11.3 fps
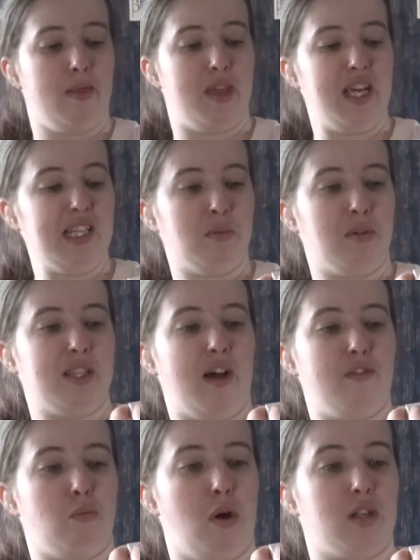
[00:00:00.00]
These ones have
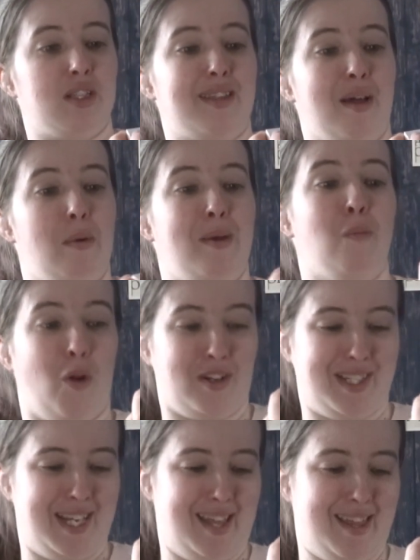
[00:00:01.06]
the ones that we want in it.